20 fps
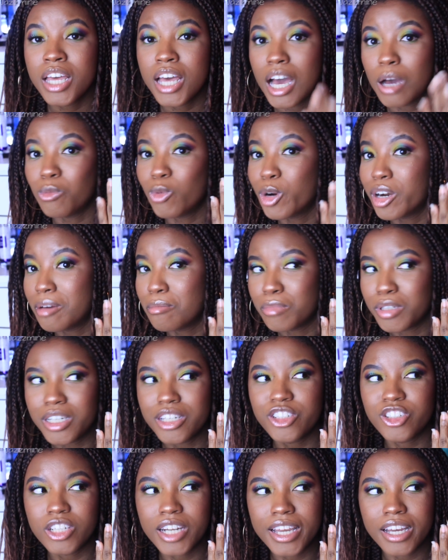I'm wearing
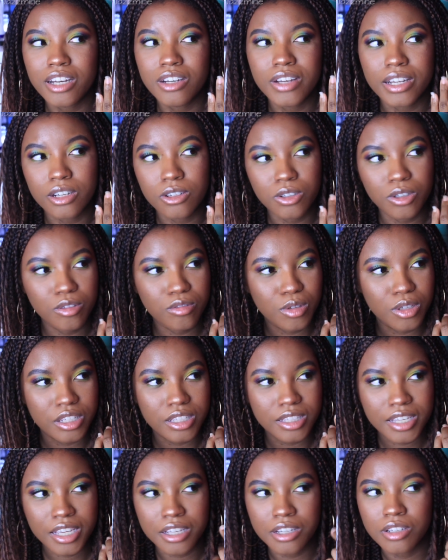blush now. I don't know if you
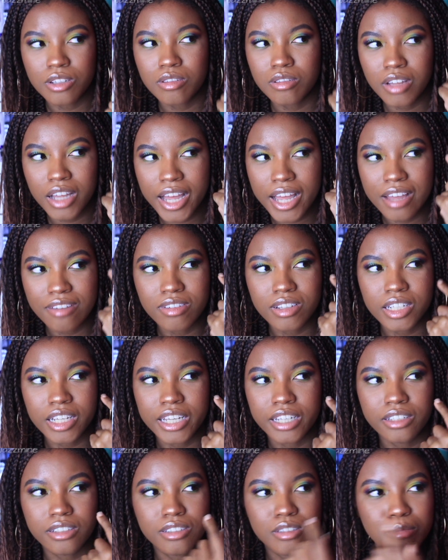can tell. I have it
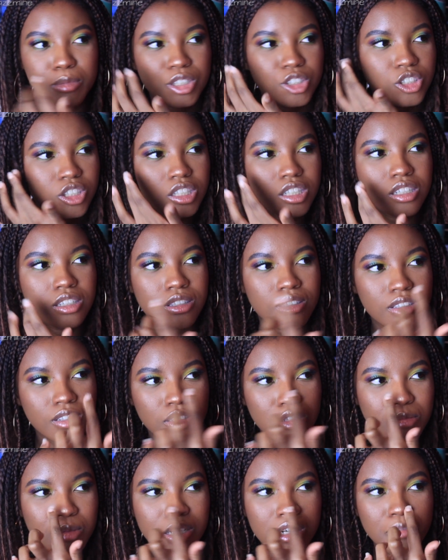like on my cheeks, a
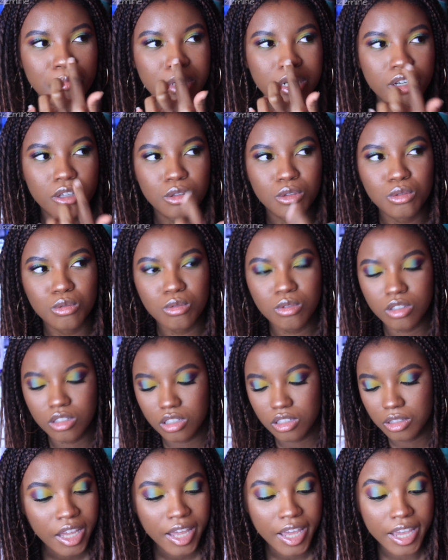little bit on my nose.
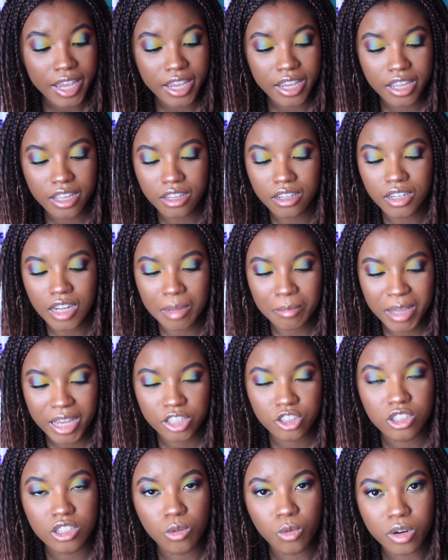And I'm
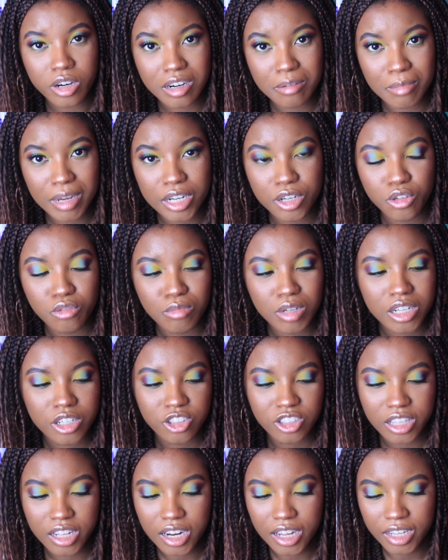actually wearing my new
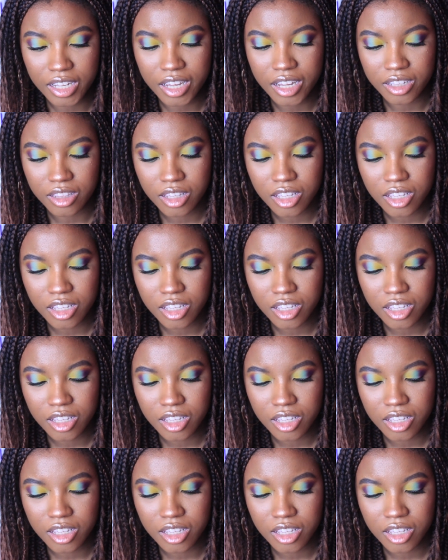blush that I got.